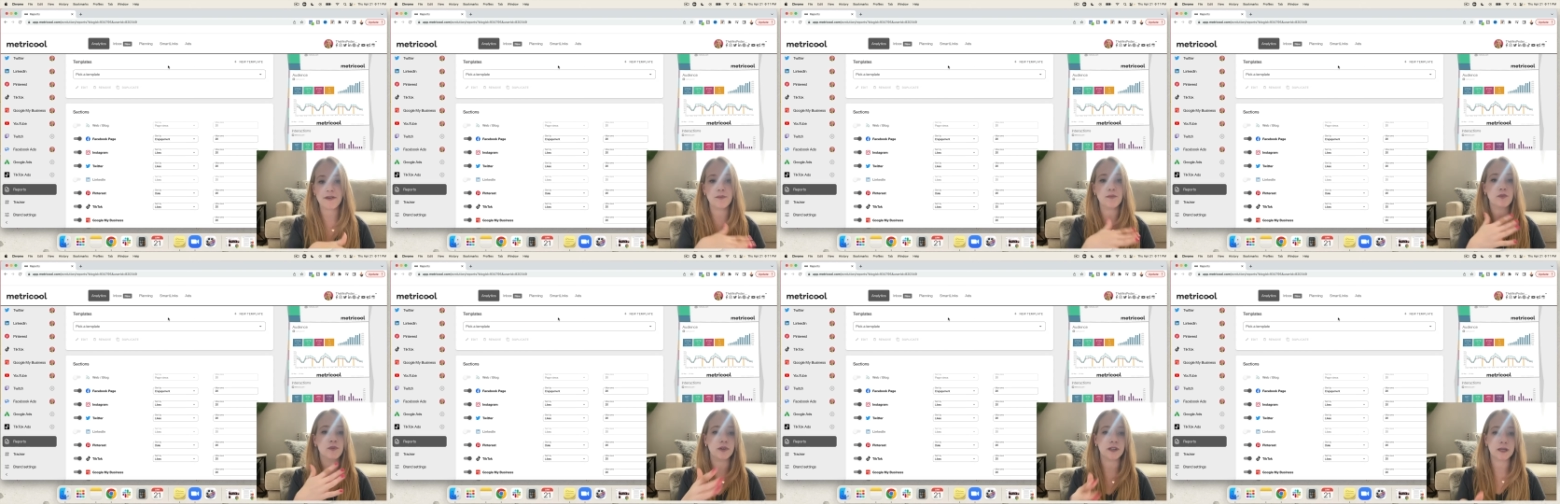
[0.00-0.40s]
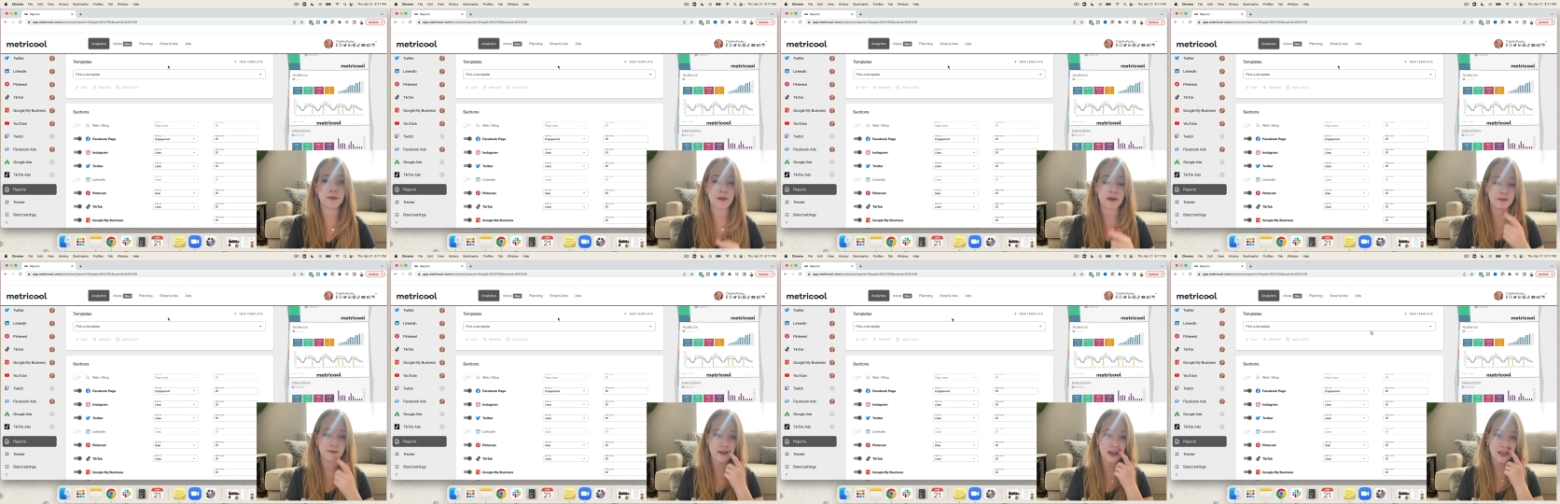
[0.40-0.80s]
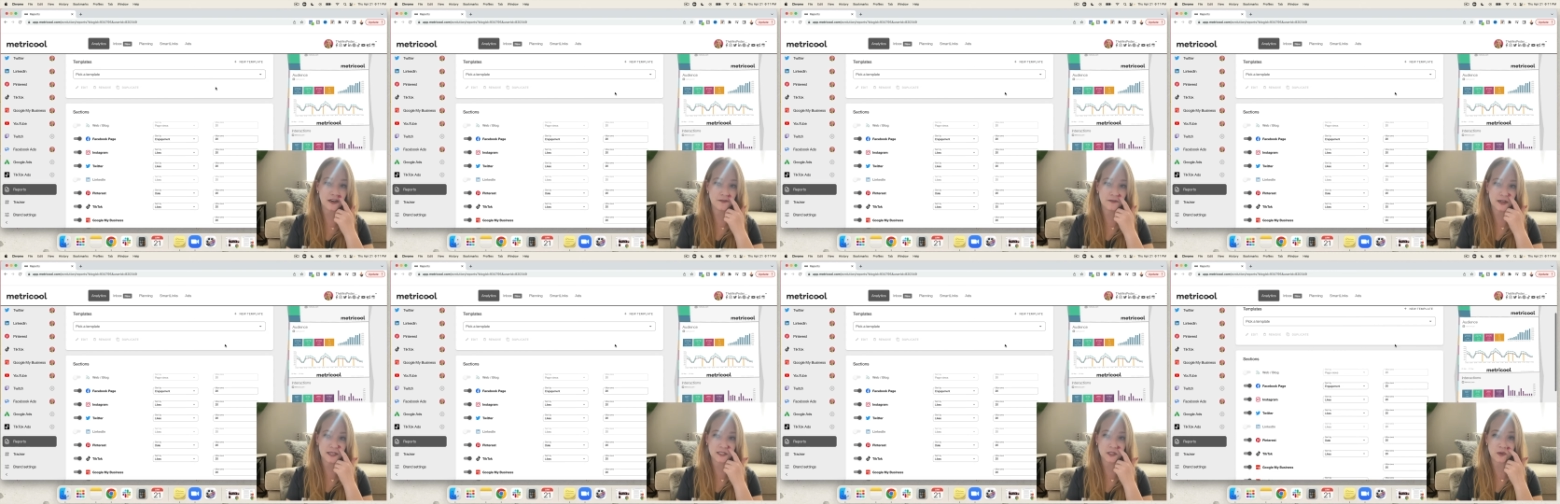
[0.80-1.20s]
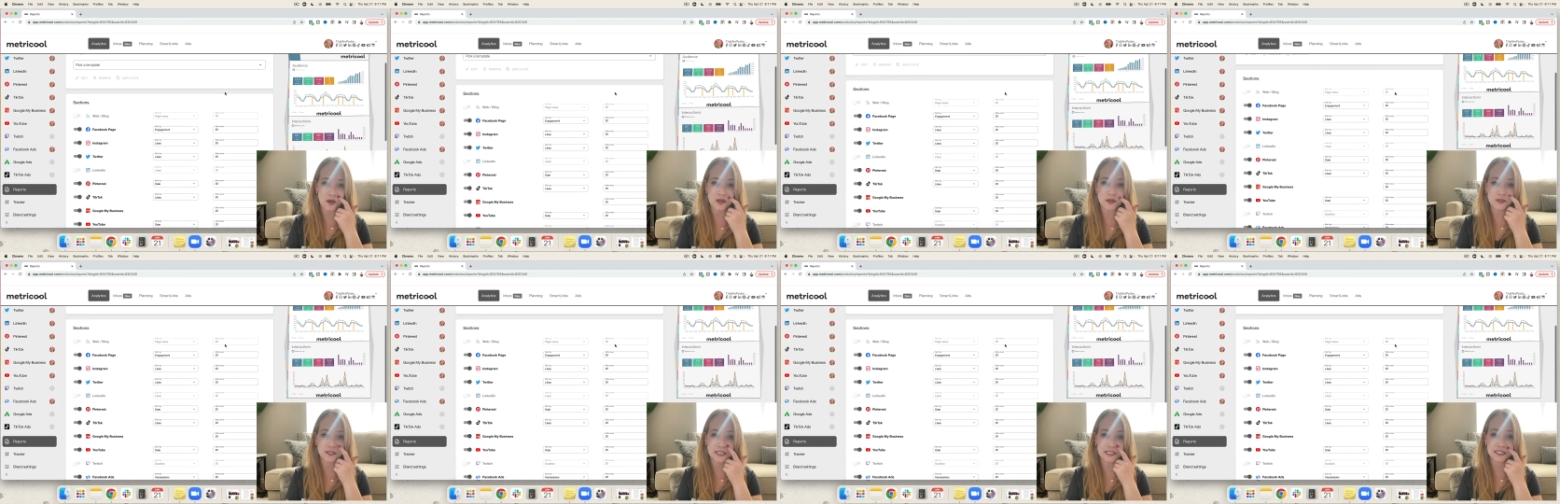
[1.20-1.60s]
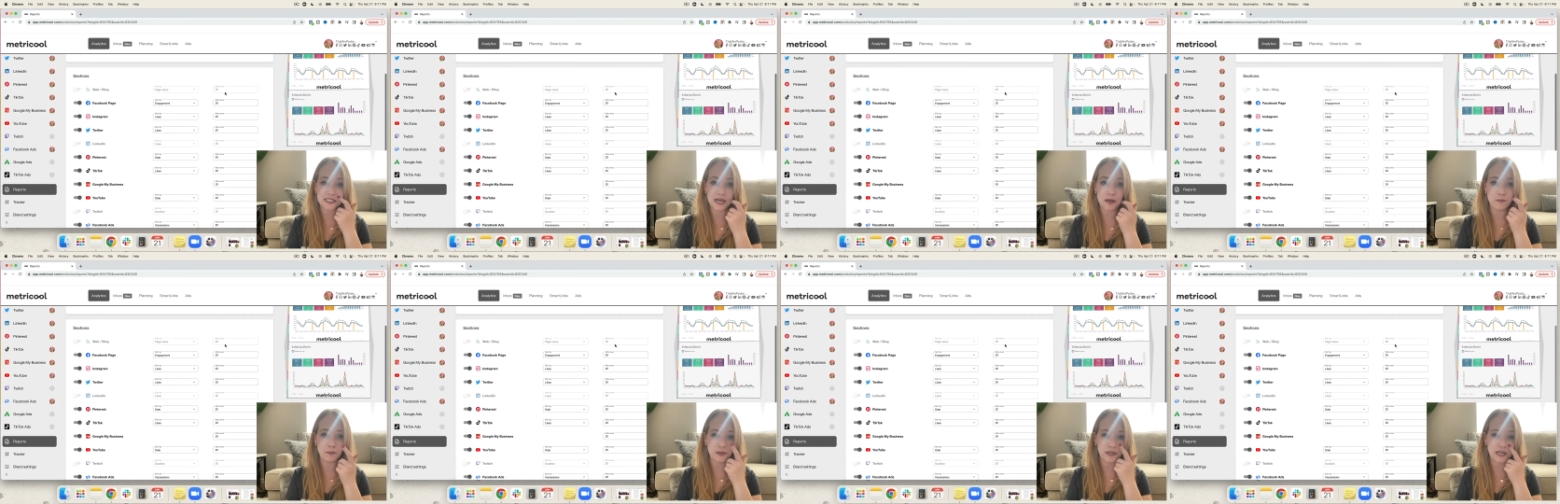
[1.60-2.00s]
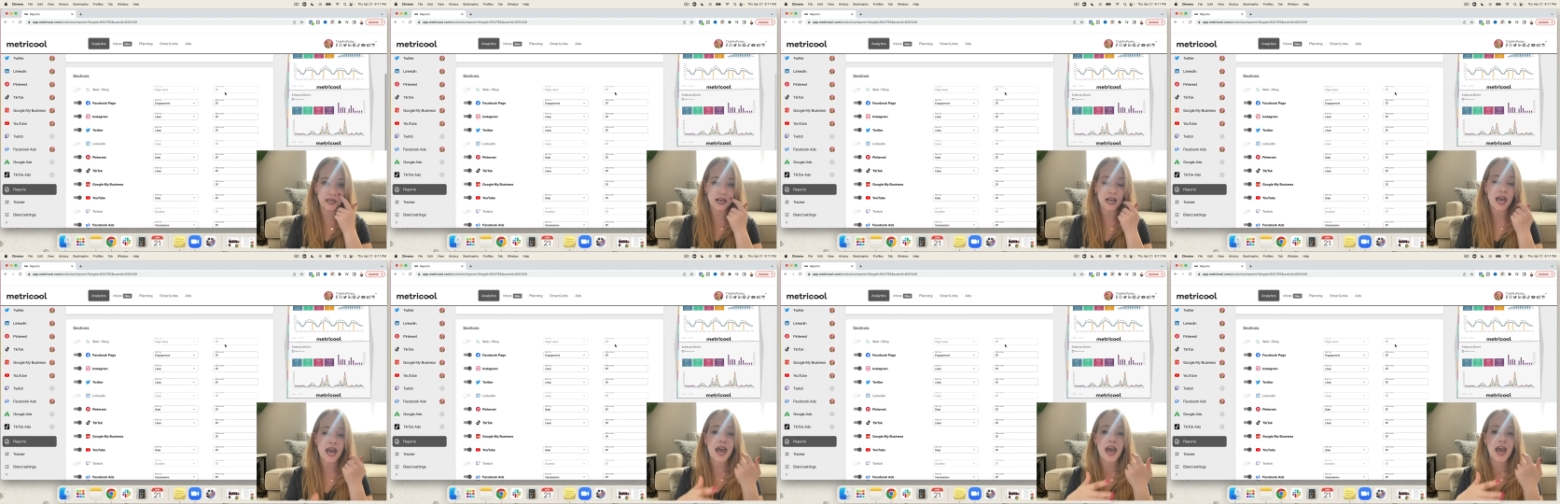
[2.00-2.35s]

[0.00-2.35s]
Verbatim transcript: I'm a really big fan of it, so I use this template,